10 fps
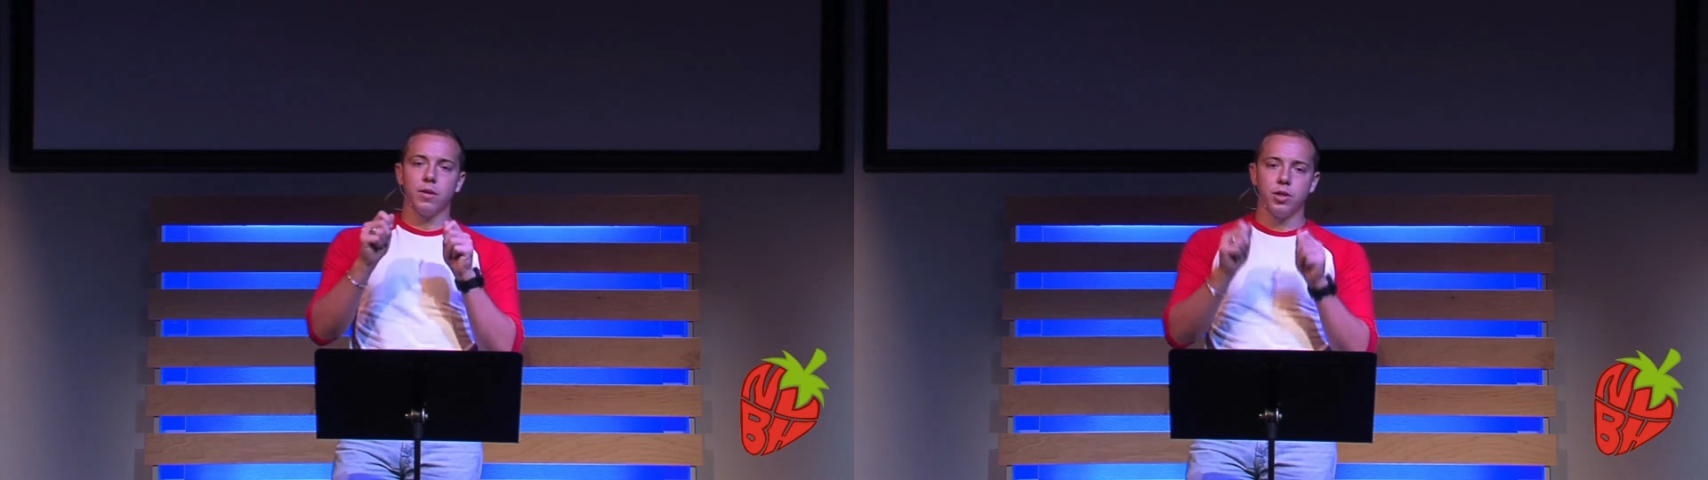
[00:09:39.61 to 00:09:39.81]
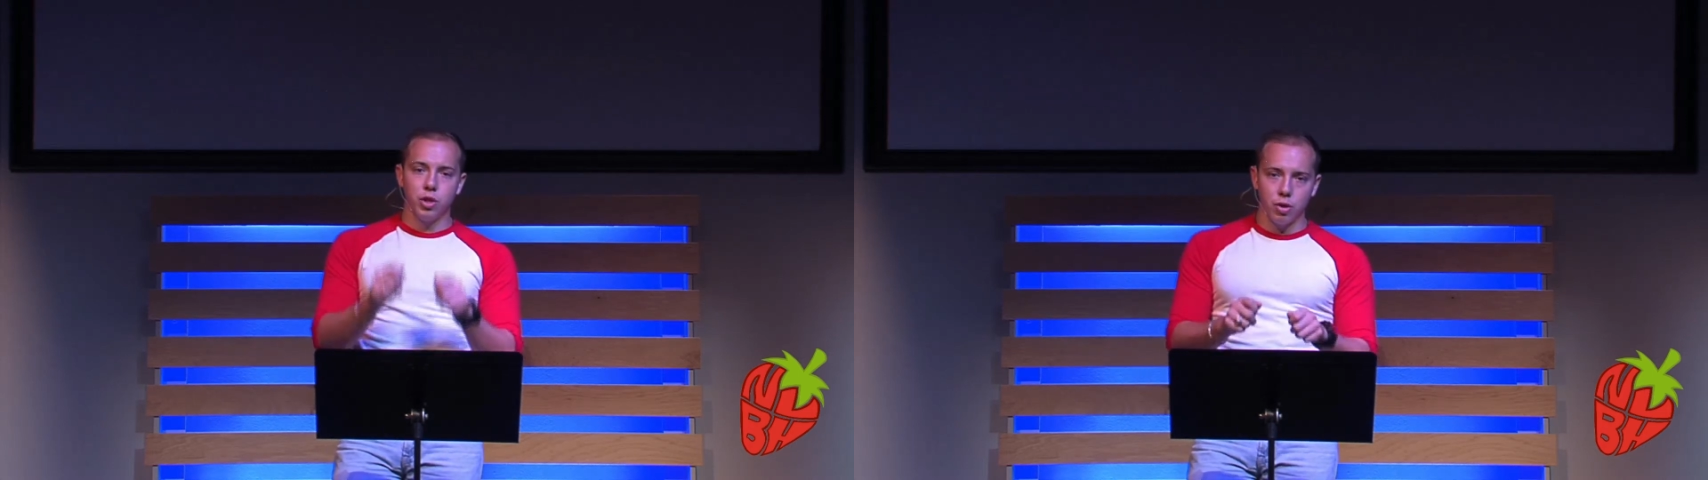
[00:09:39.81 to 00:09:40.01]

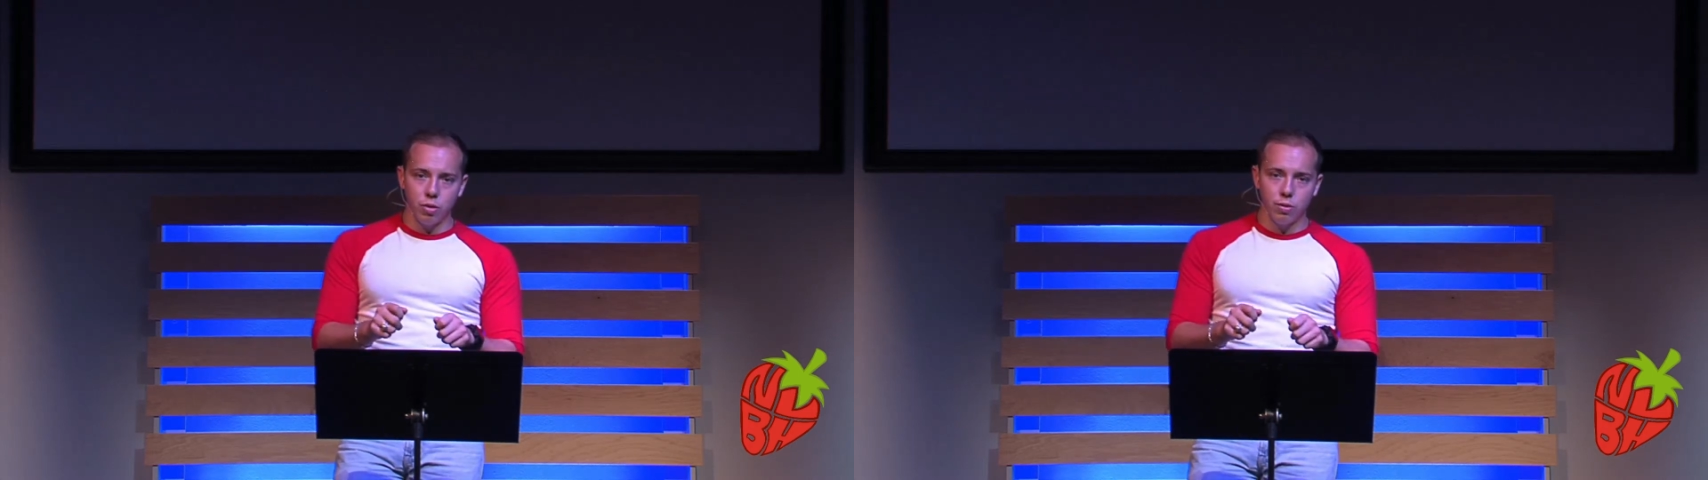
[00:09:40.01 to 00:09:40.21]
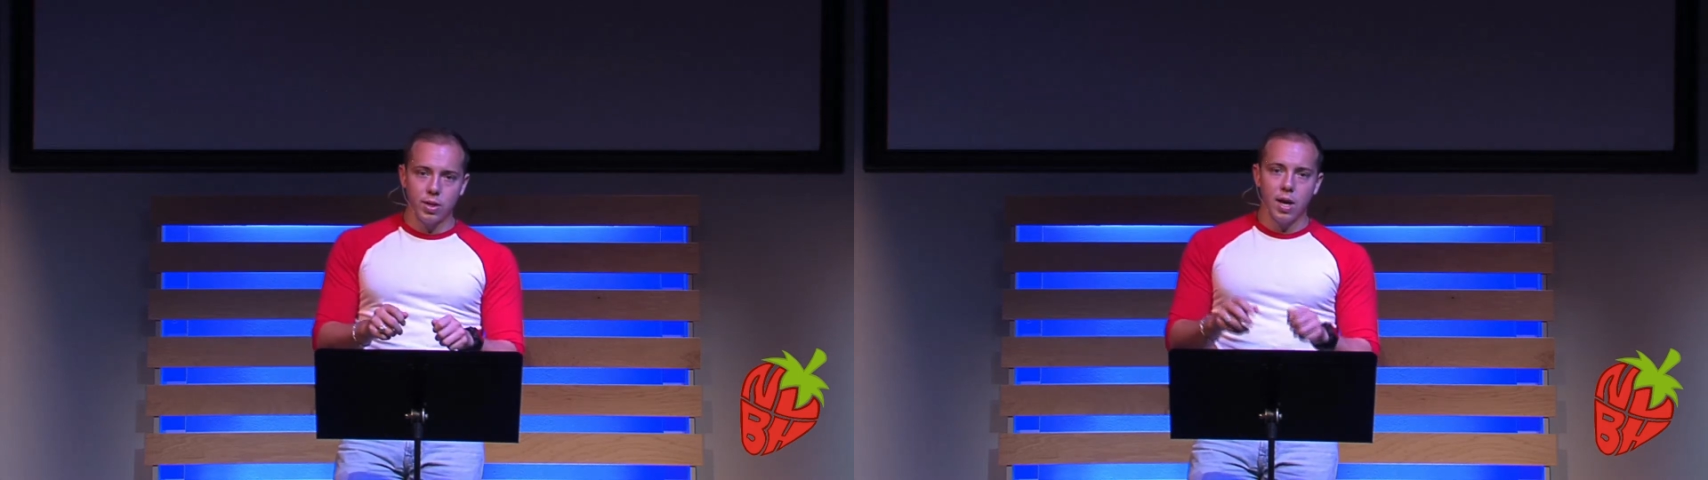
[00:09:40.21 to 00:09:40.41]

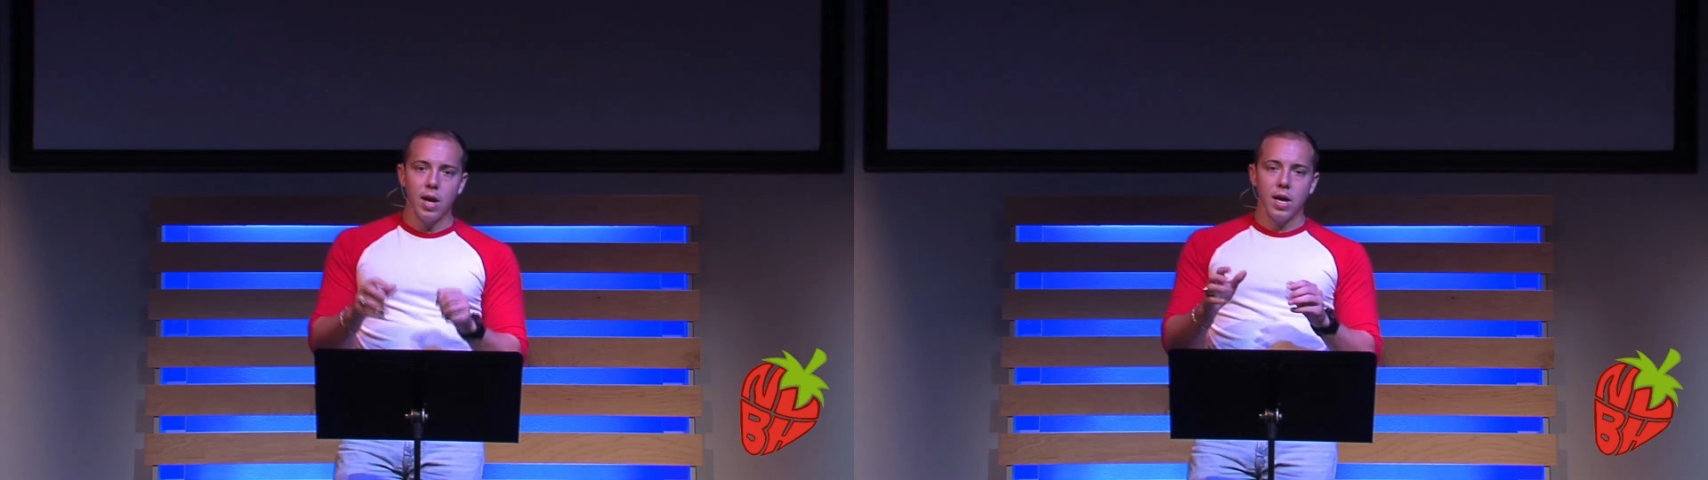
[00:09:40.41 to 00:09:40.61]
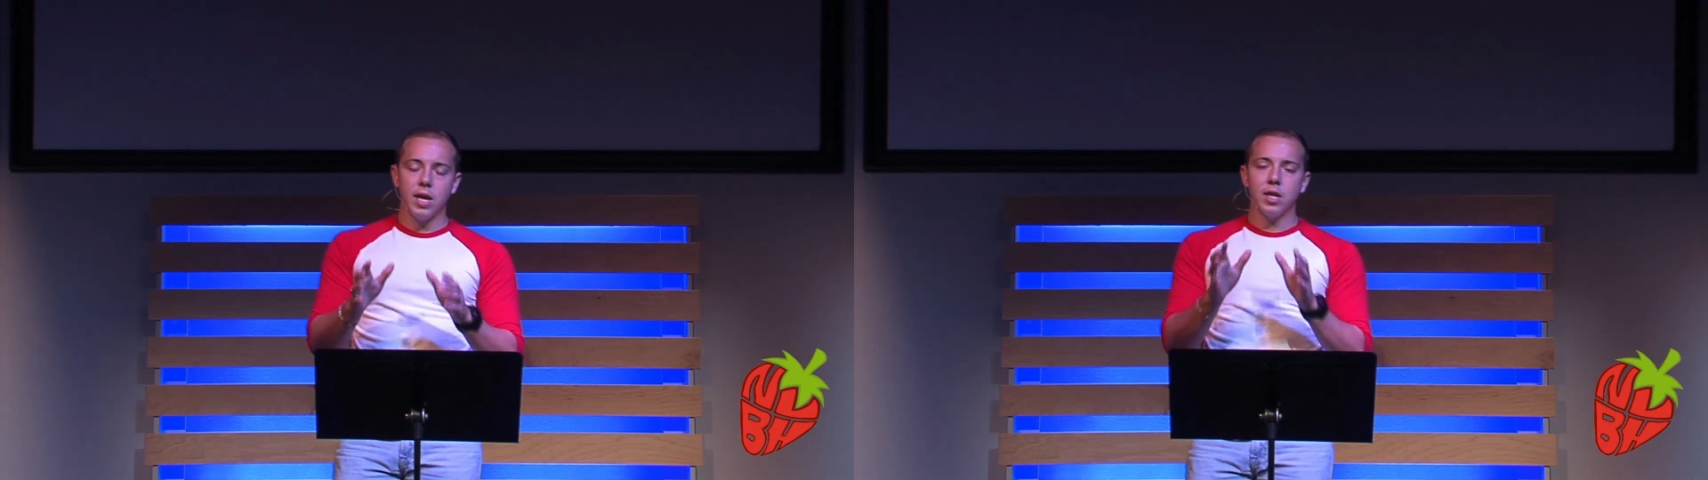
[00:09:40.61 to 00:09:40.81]
Jews,
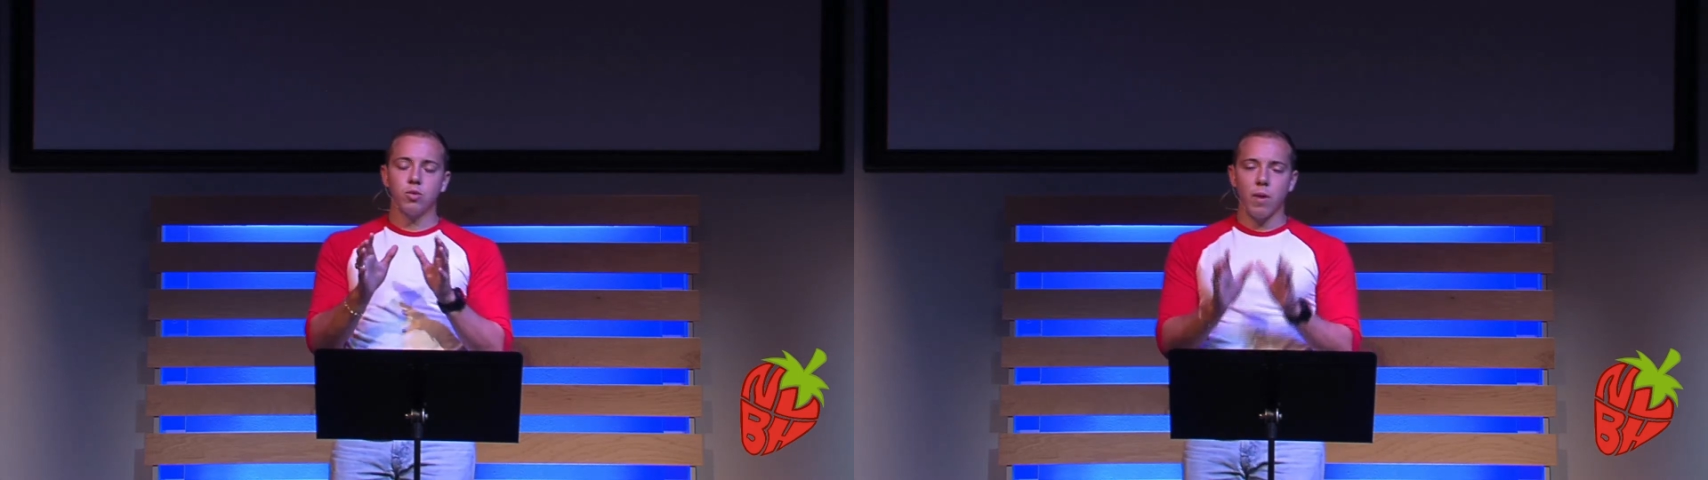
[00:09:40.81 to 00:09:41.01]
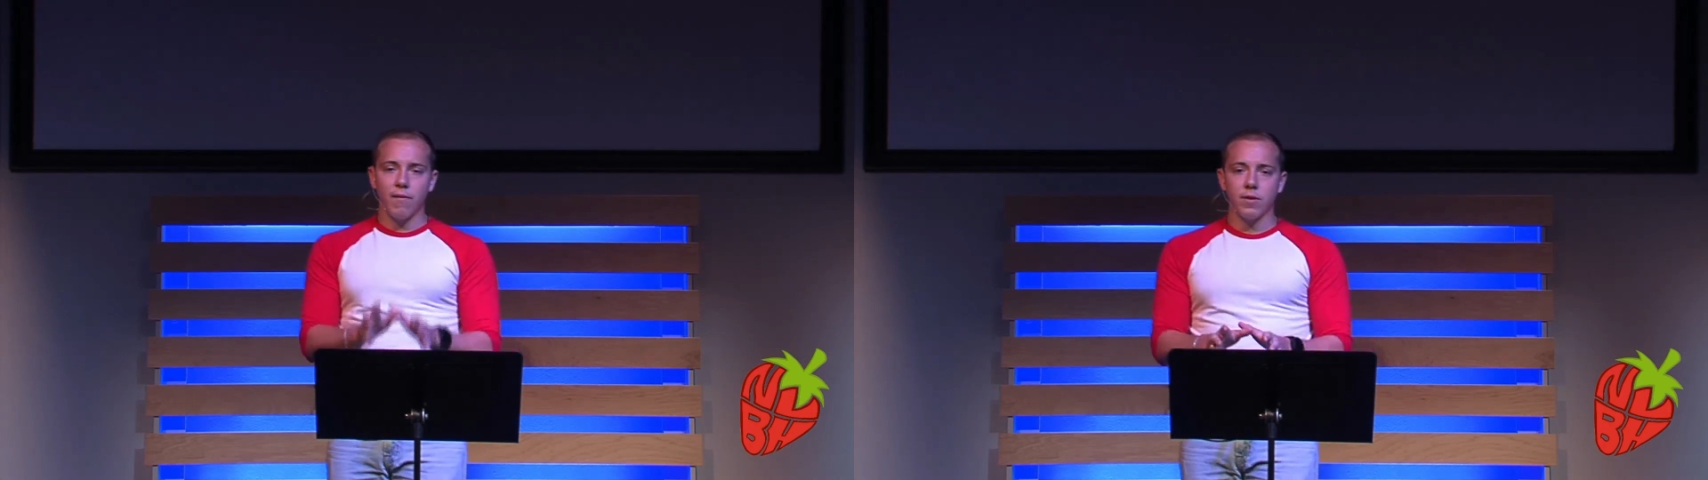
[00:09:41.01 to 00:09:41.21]
he is
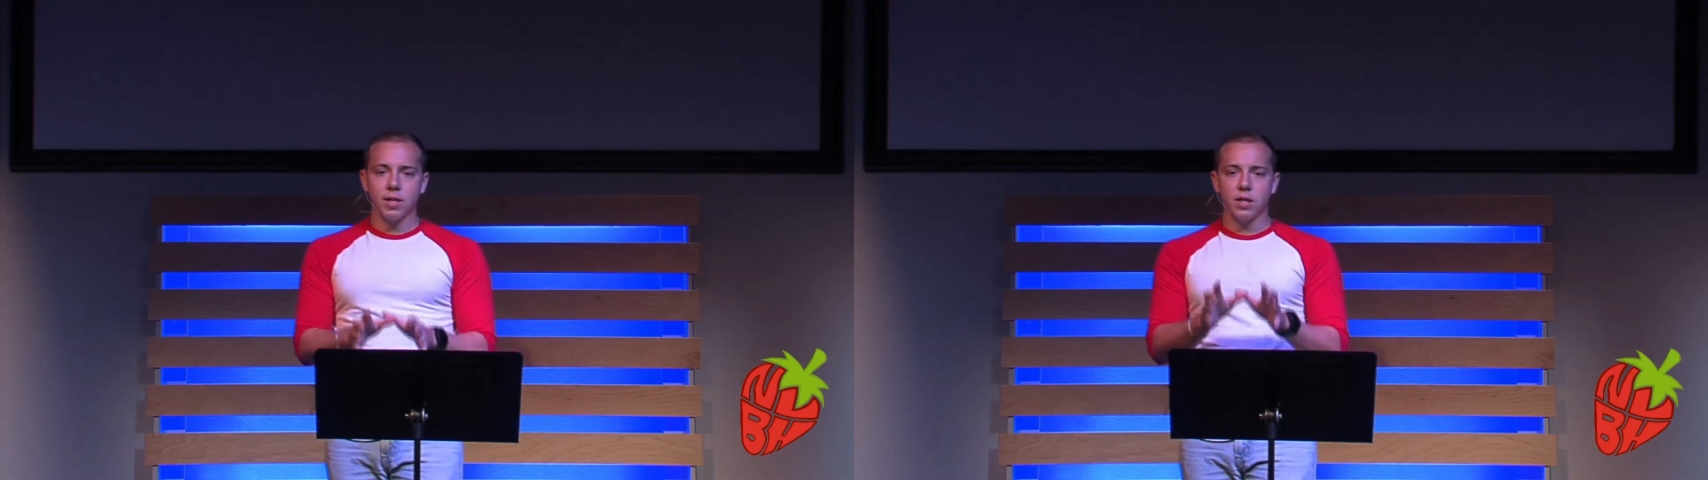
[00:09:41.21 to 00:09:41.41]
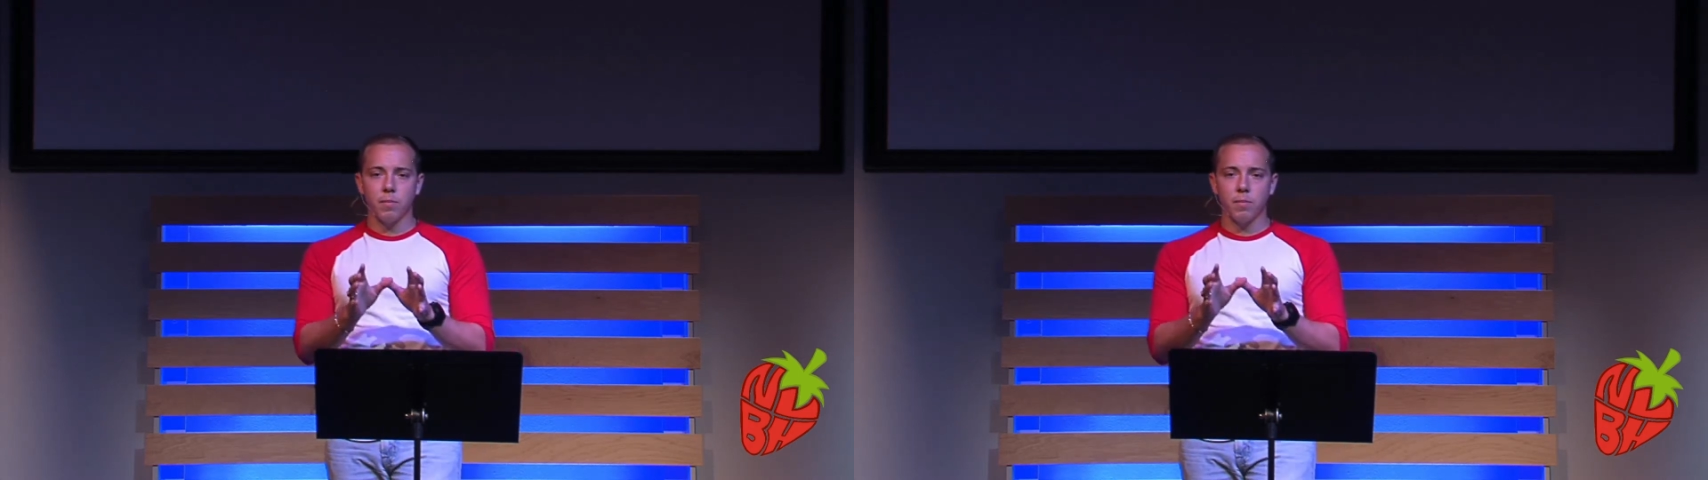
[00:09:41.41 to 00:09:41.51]
referencing the